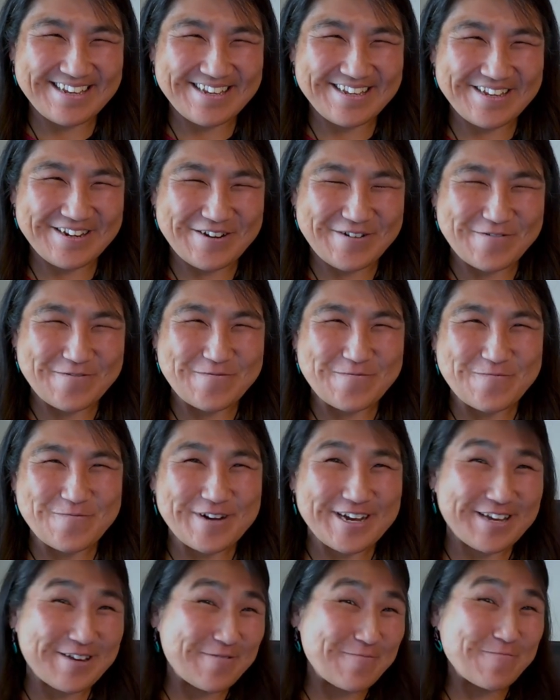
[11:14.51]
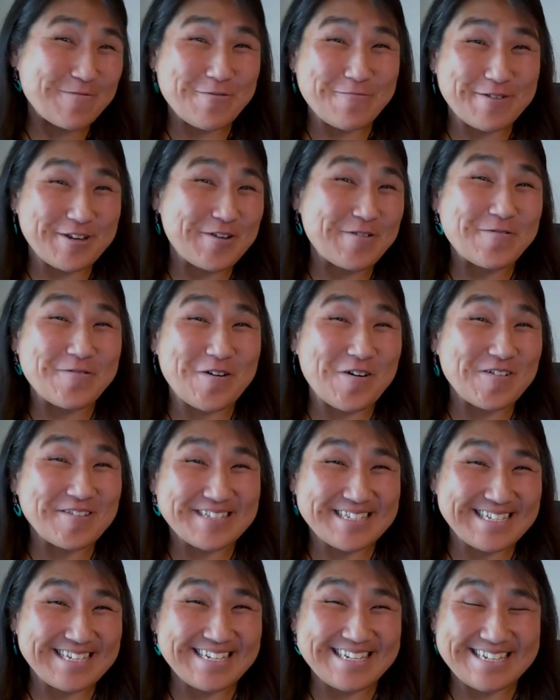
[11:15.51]
you know, what, what we don't all
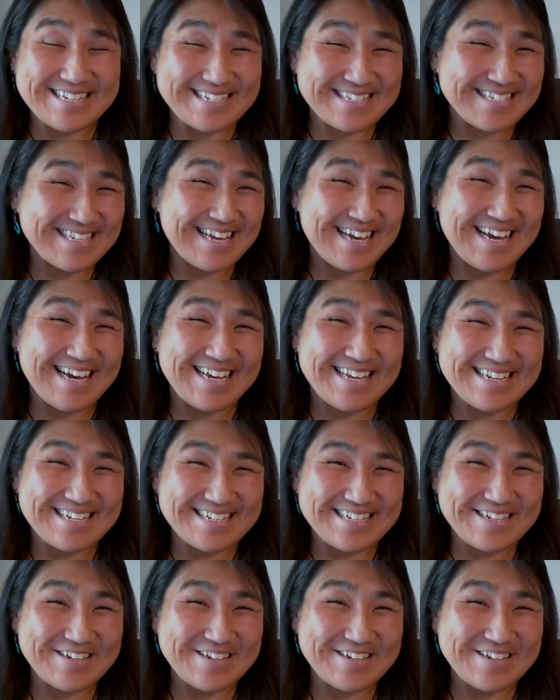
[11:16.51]
see is that,